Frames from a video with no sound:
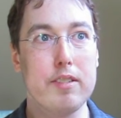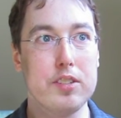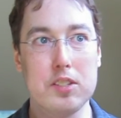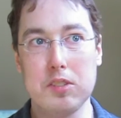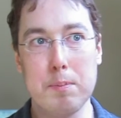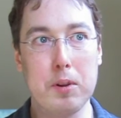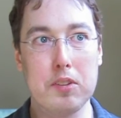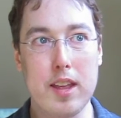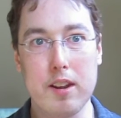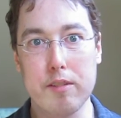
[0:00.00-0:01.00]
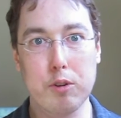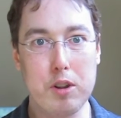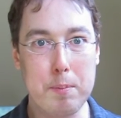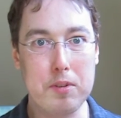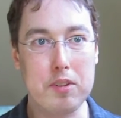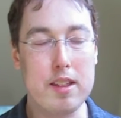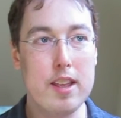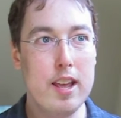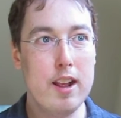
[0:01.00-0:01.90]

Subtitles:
60% or 40%.